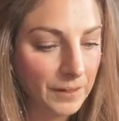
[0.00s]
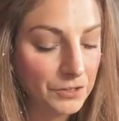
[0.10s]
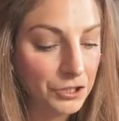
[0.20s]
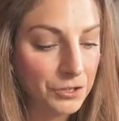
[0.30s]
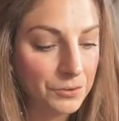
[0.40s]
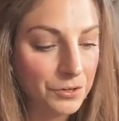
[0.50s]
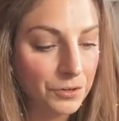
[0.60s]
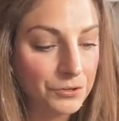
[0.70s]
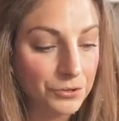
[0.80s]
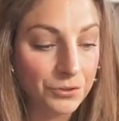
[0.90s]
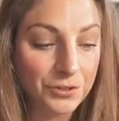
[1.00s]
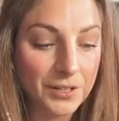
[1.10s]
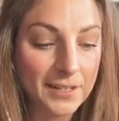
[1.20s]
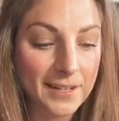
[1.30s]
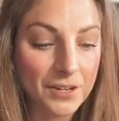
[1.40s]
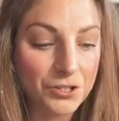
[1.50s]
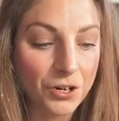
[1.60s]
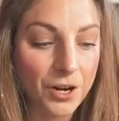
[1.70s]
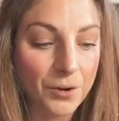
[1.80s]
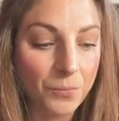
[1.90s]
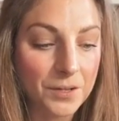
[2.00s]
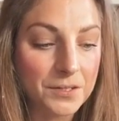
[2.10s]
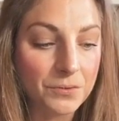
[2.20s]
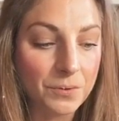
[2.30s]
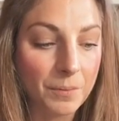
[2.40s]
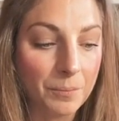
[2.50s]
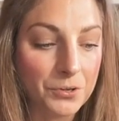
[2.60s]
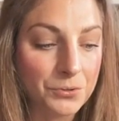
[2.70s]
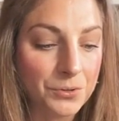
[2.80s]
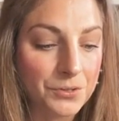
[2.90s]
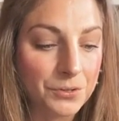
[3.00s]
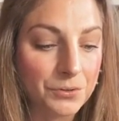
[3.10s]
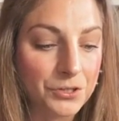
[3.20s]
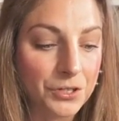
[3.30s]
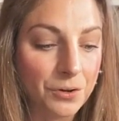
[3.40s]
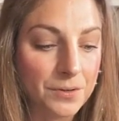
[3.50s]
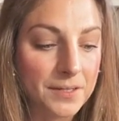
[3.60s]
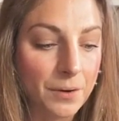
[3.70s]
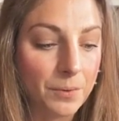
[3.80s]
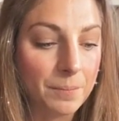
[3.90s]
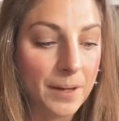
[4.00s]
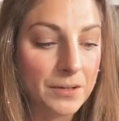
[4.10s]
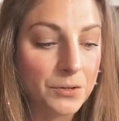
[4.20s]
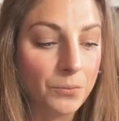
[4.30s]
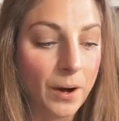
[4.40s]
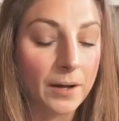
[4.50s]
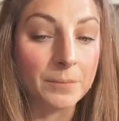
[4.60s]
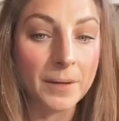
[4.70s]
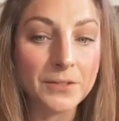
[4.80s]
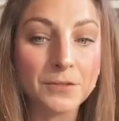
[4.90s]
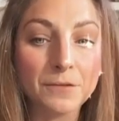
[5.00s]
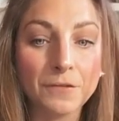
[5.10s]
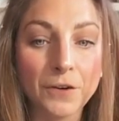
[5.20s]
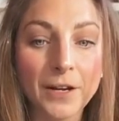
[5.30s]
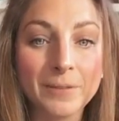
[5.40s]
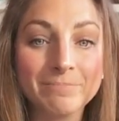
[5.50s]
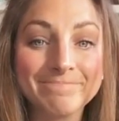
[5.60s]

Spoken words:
She knows her true unique nature and wants to remember yours too. She knows that what makes you wild makes you free.